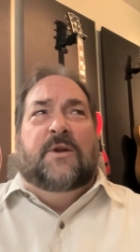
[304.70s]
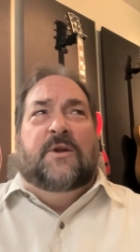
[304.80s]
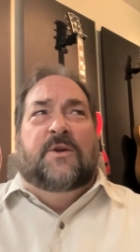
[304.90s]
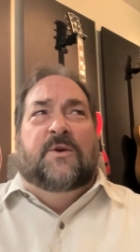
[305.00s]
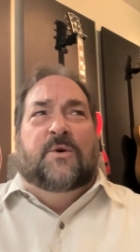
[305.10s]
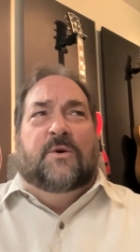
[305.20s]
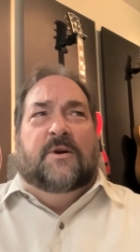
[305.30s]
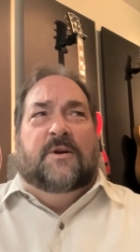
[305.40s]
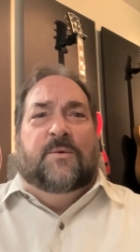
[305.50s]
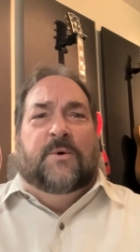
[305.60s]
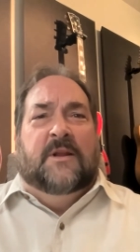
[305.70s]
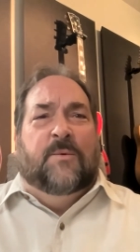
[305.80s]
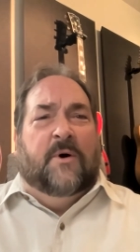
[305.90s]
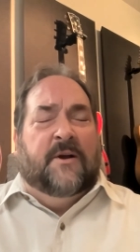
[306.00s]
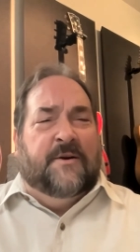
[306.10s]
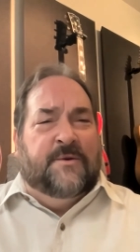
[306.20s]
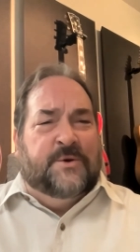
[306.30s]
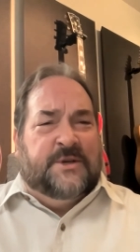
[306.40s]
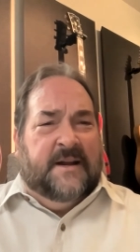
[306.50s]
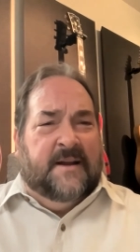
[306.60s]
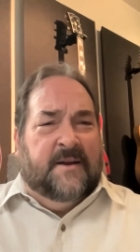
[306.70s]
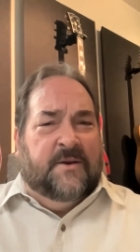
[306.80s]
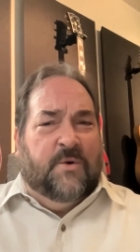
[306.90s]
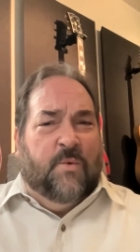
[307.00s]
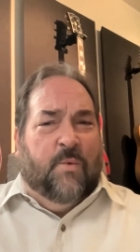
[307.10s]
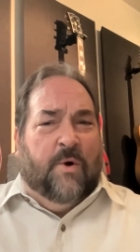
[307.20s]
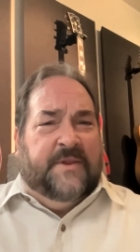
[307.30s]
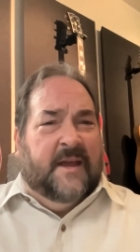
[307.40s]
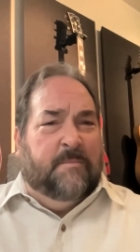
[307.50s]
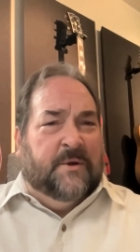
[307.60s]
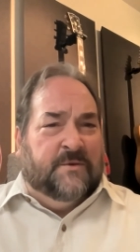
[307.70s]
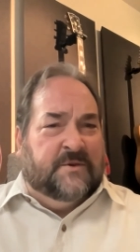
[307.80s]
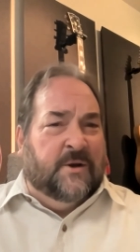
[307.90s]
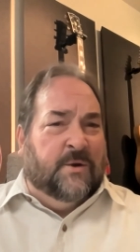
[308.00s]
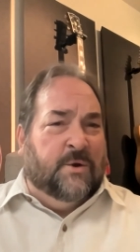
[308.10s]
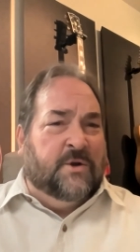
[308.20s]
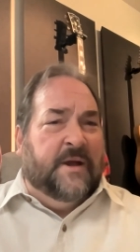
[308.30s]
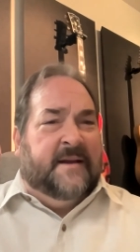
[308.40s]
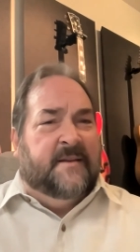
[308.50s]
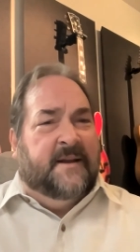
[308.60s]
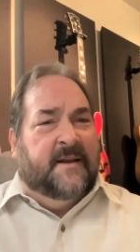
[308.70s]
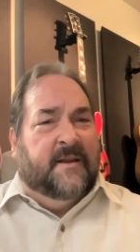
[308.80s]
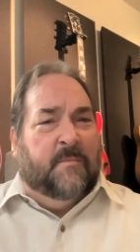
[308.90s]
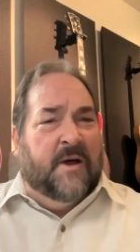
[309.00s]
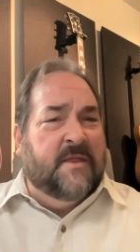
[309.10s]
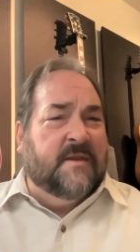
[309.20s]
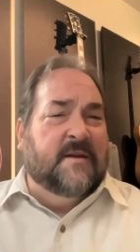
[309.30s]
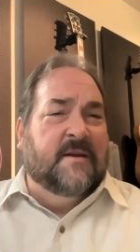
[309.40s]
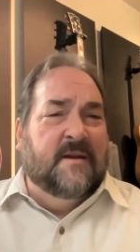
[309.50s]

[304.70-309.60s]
you're going to really want to understand what that bill is going to look like at the end of the month,